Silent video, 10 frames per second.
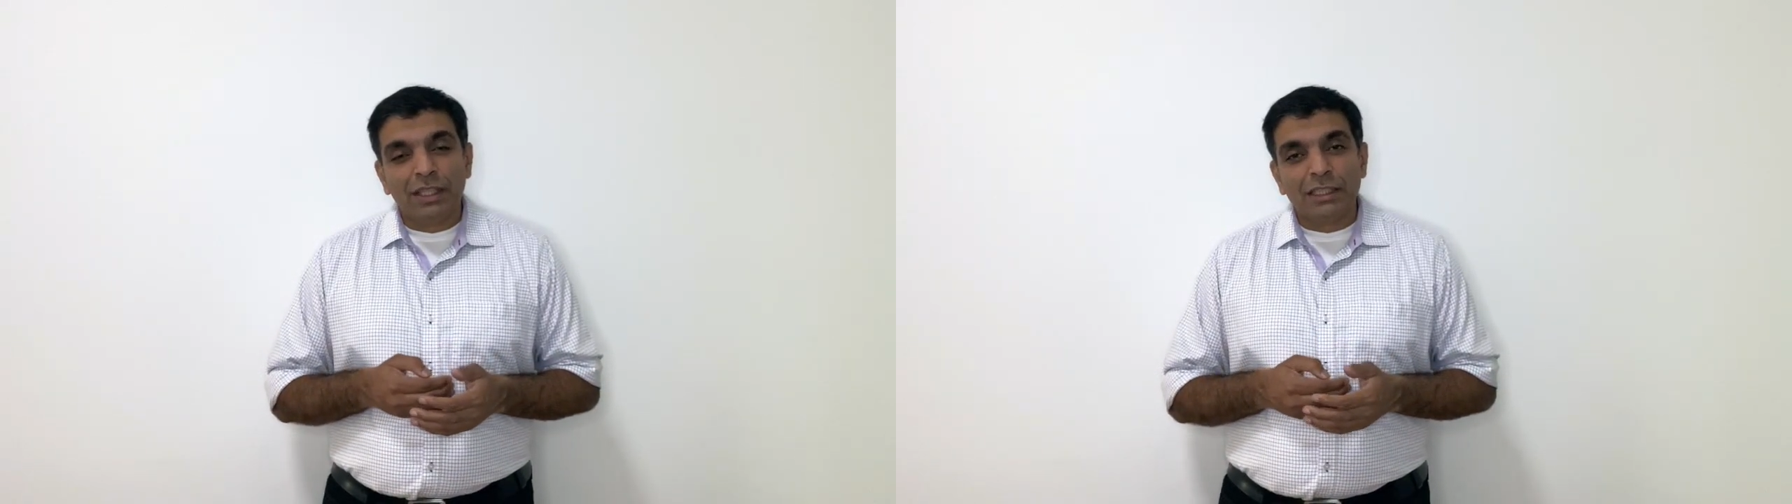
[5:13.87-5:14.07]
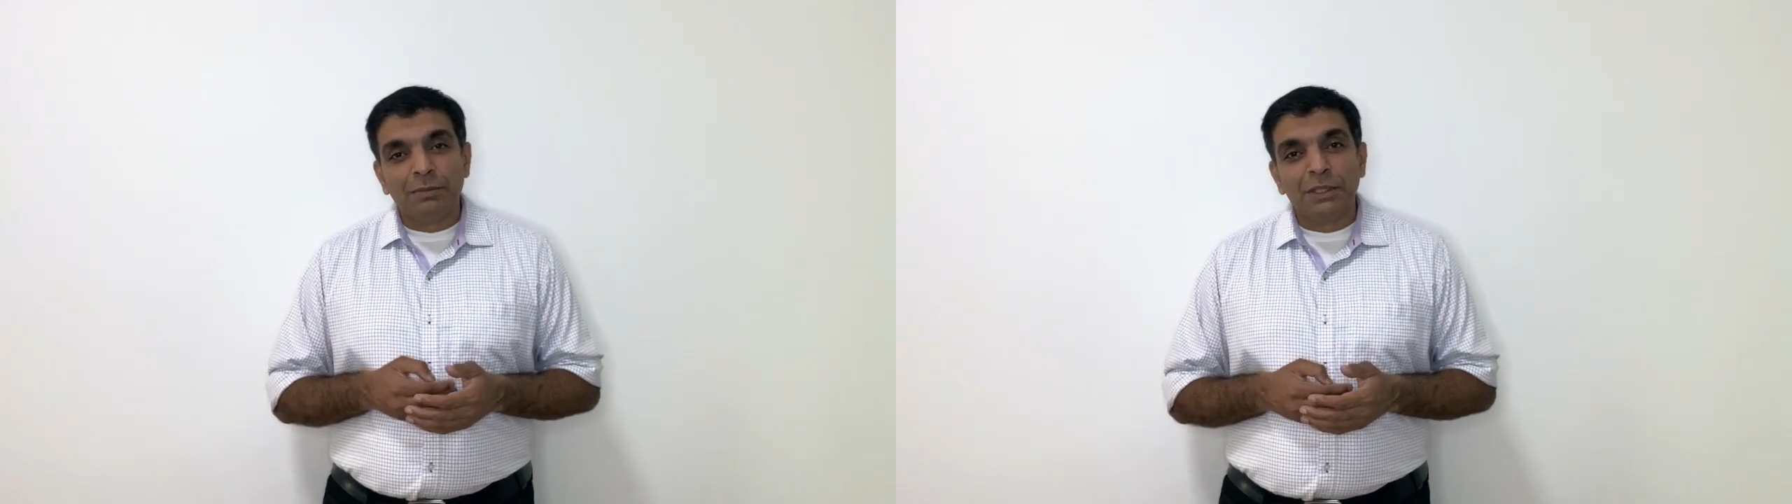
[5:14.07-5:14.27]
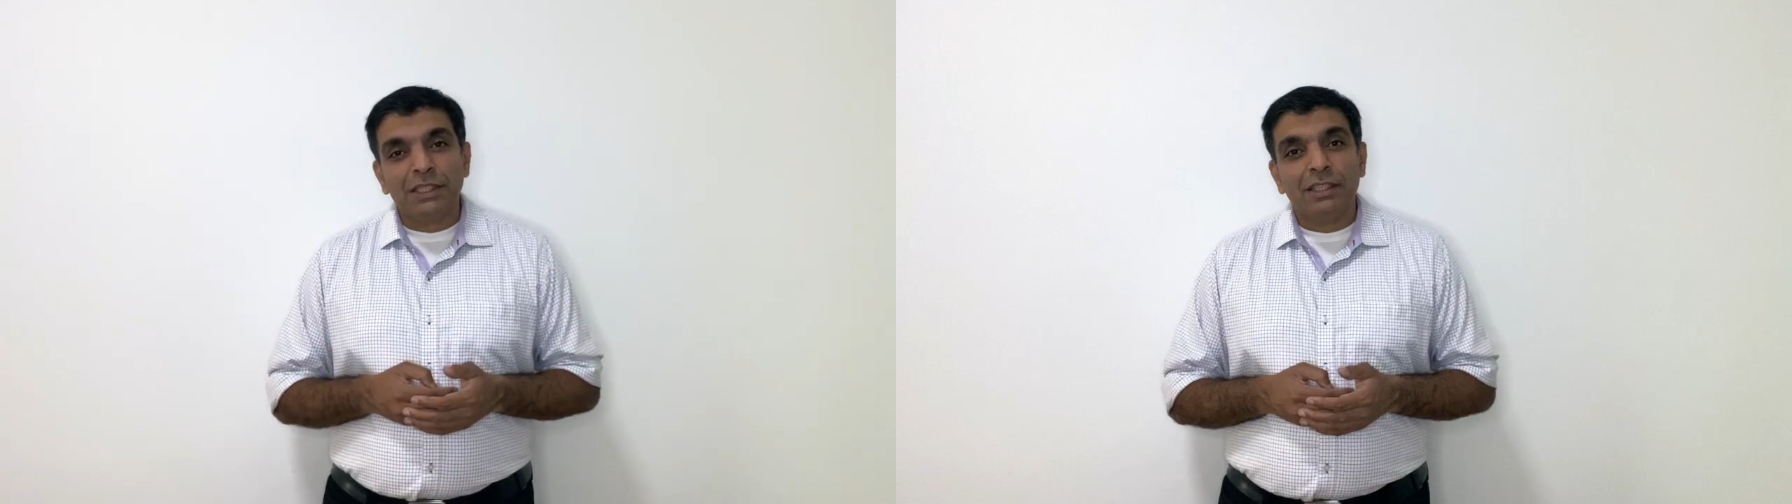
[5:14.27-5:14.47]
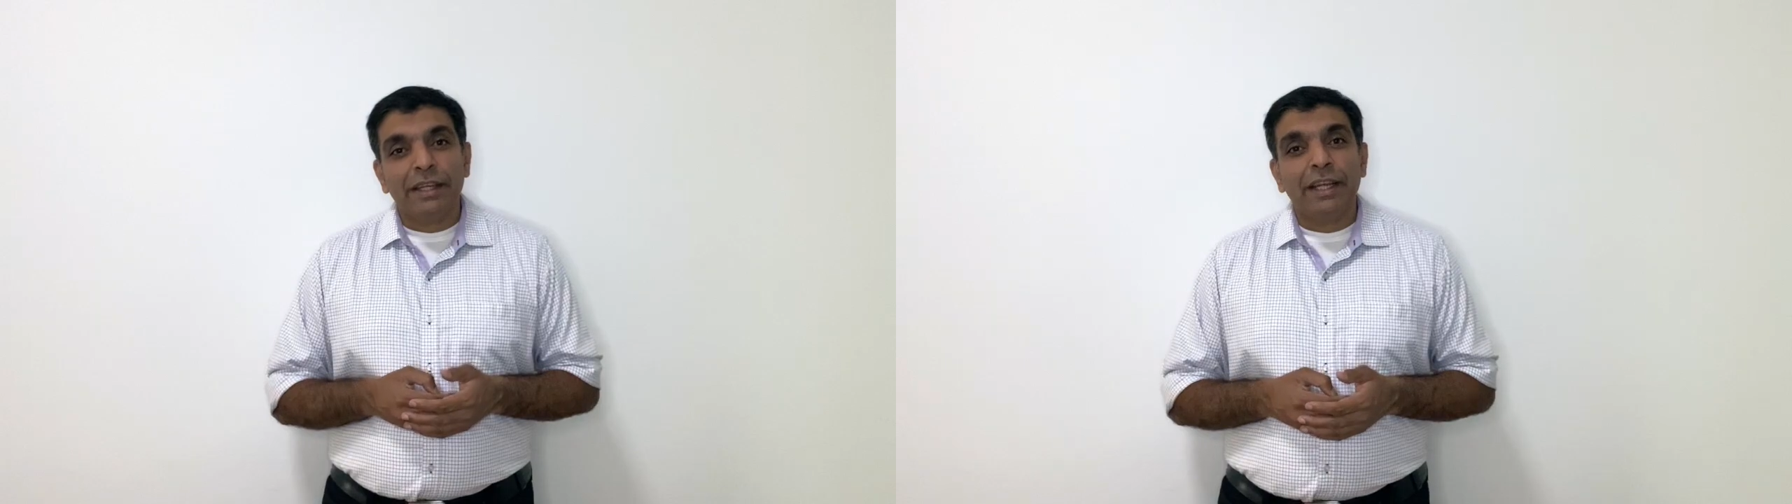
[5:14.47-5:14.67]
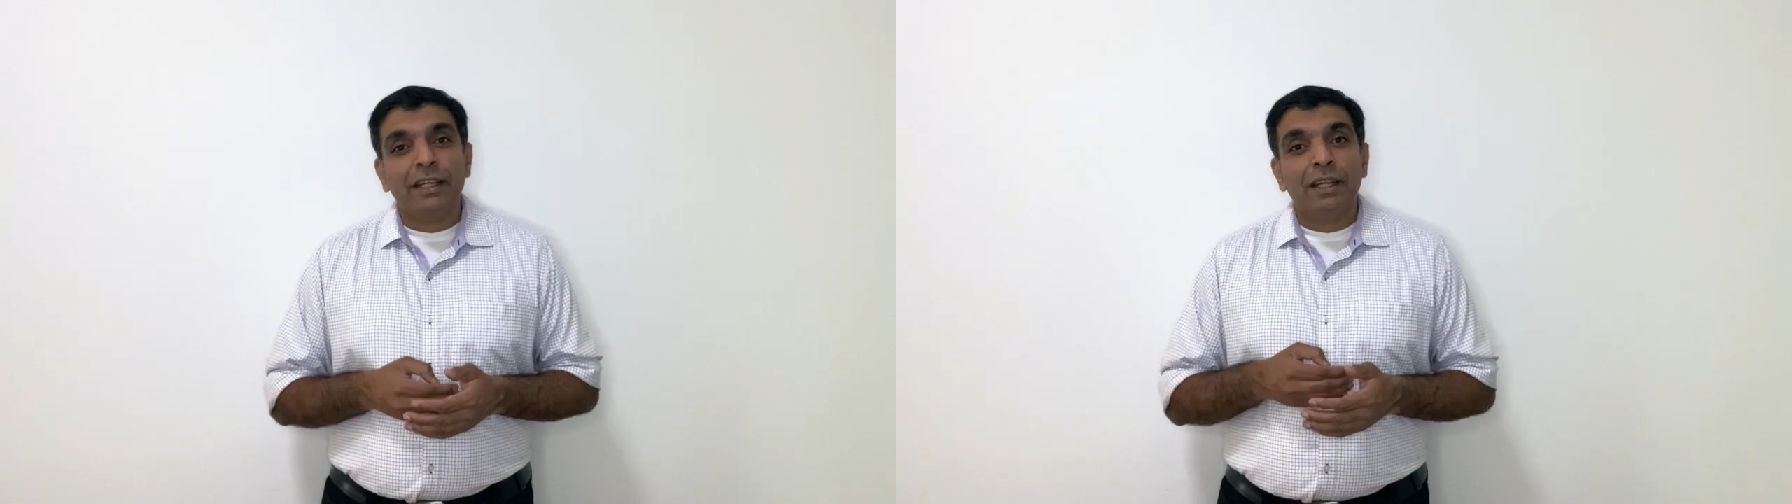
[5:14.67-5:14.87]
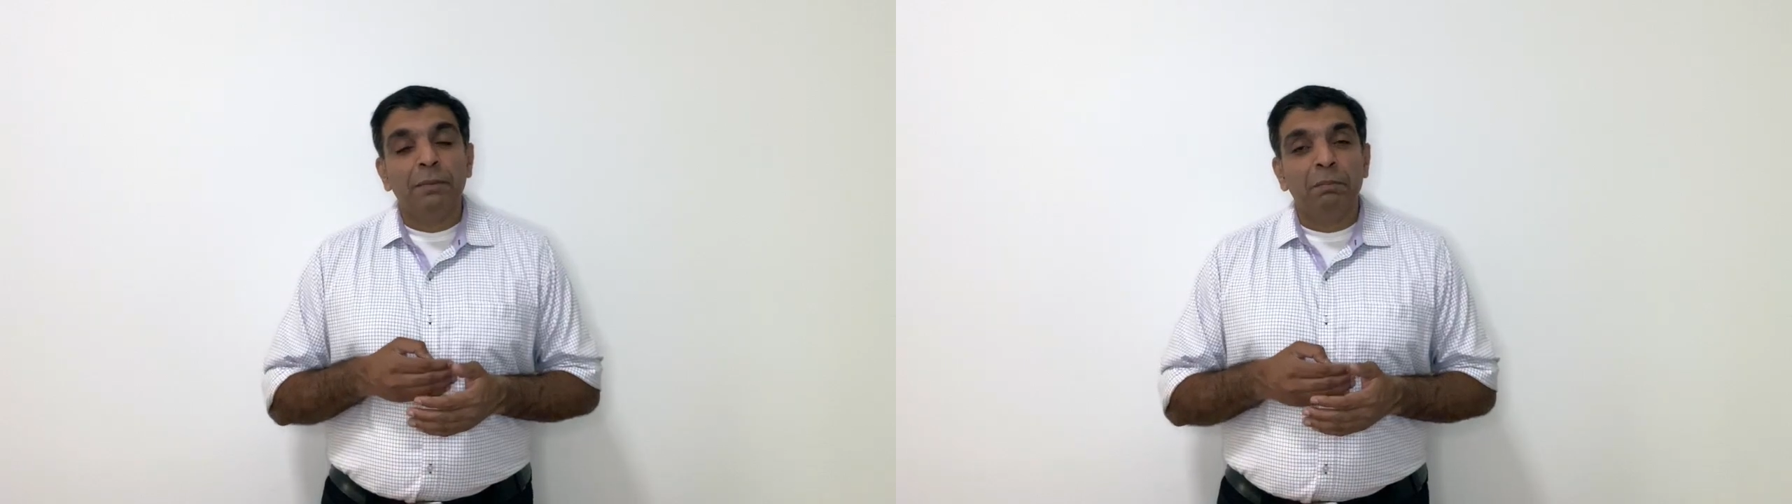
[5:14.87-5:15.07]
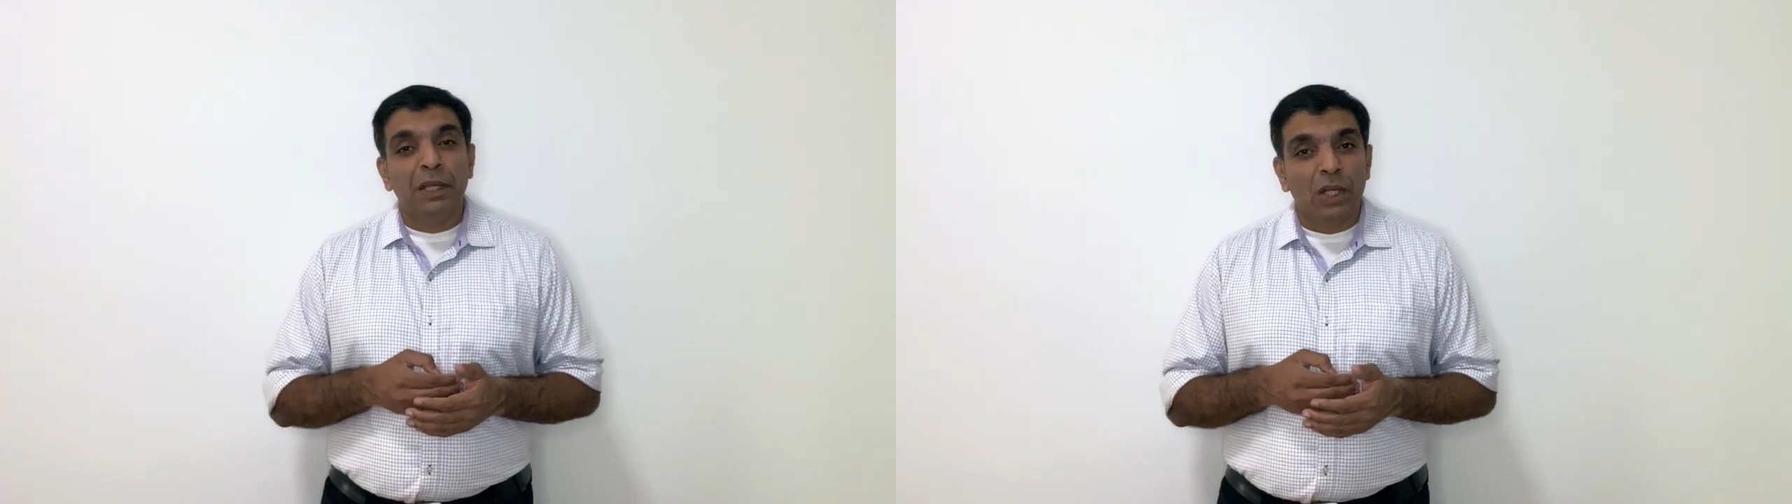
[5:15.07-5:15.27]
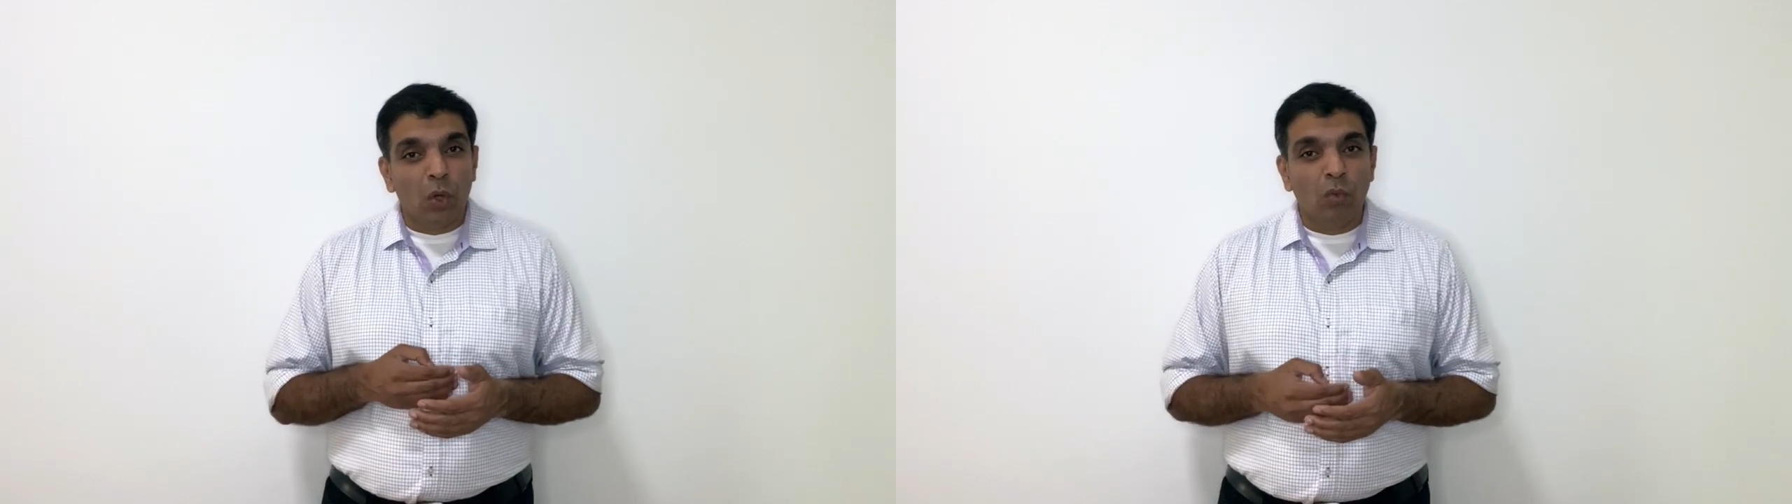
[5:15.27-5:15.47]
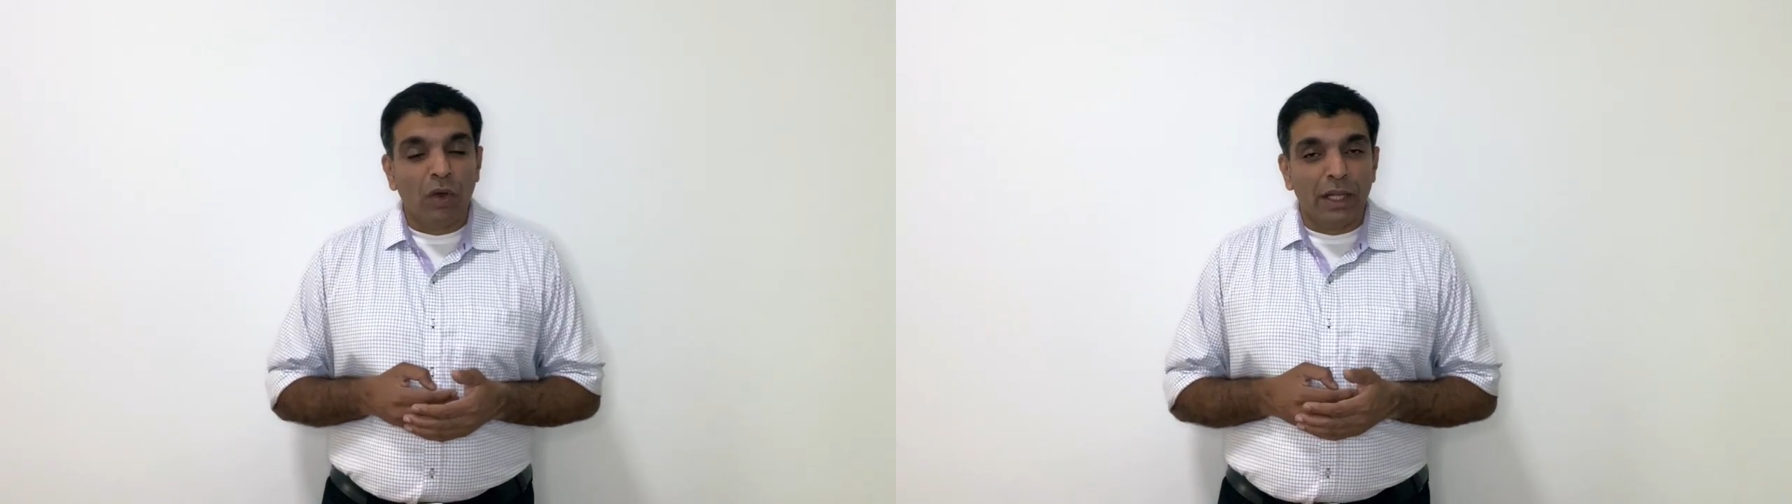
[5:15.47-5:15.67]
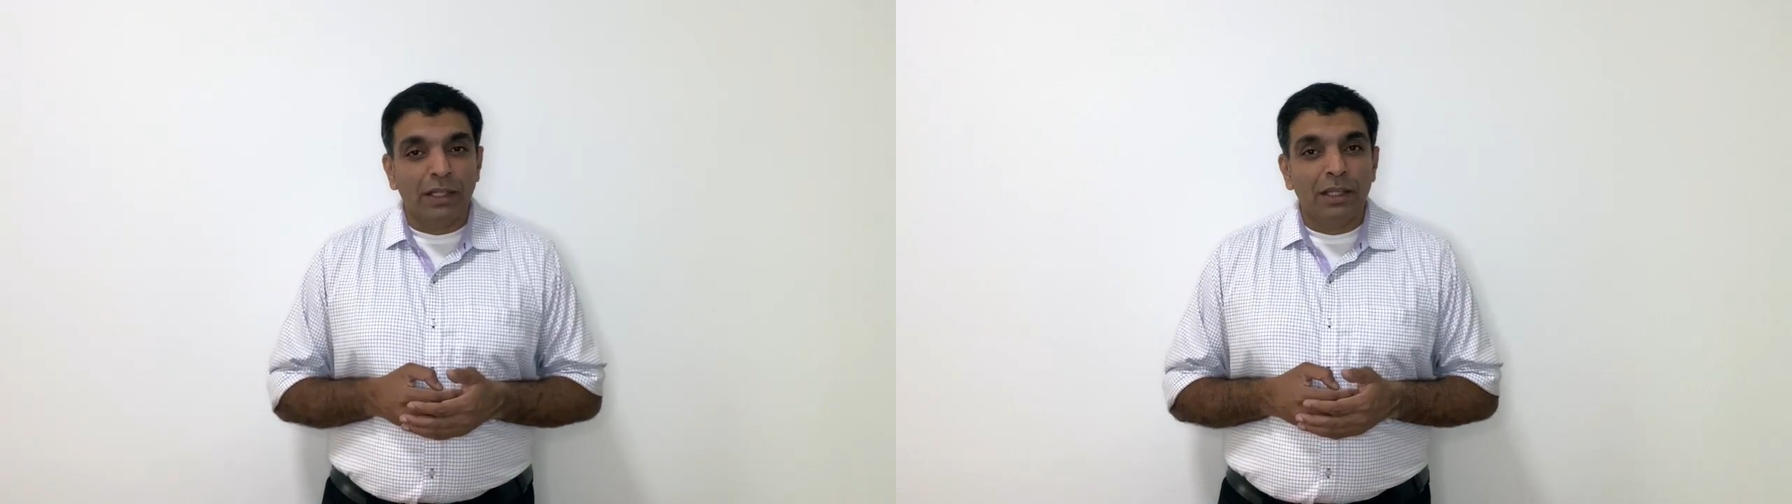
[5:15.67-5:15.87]
transmission rate below
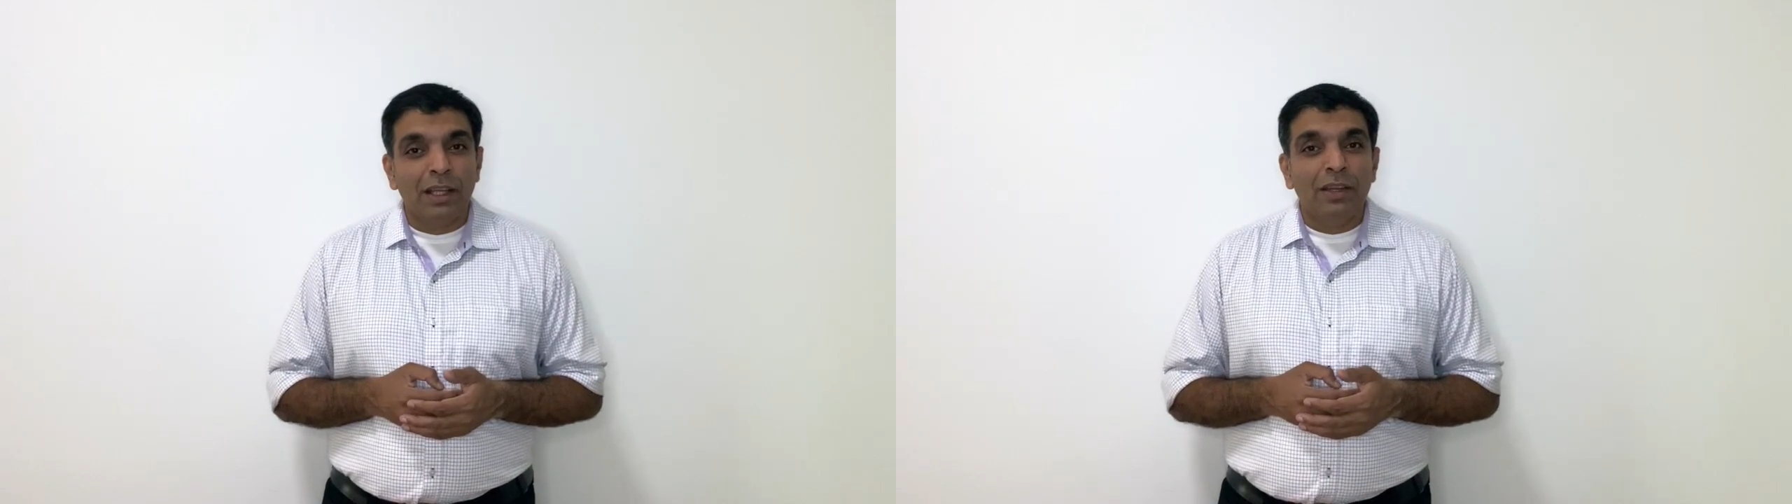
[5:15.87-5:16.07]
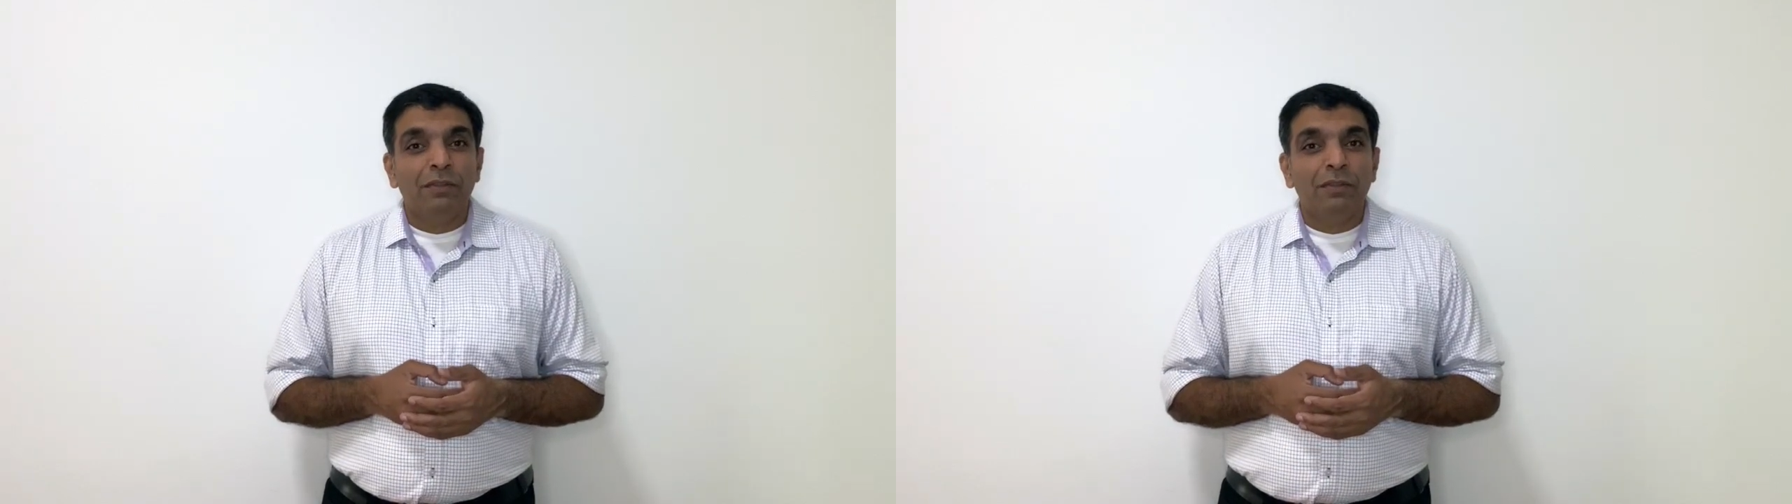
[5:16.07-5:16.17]
1,